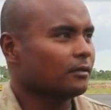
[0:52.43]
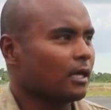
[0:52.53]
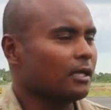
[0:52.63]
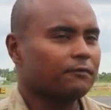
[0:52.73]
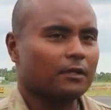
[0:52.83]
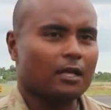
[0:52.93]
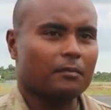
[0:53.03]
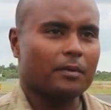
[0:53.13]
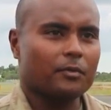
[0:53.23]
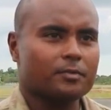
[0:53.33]
I left a lot
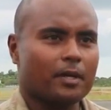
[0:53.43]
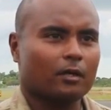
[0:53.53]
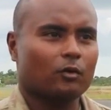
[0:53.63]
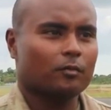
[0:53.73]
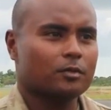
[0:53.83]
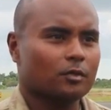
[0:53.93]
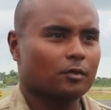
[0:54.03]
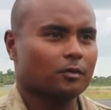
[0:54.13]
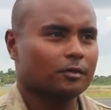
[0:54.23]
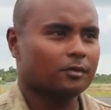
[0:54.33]
of memories back home, so
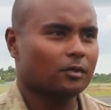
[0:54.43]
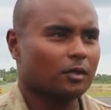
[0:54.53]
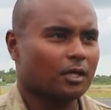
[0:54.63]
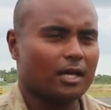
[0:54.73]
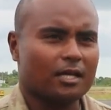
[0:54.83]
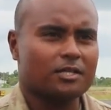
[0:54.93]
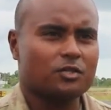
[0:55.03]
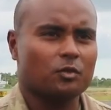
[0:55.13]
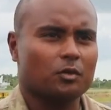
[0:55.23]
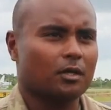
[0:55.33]
I got into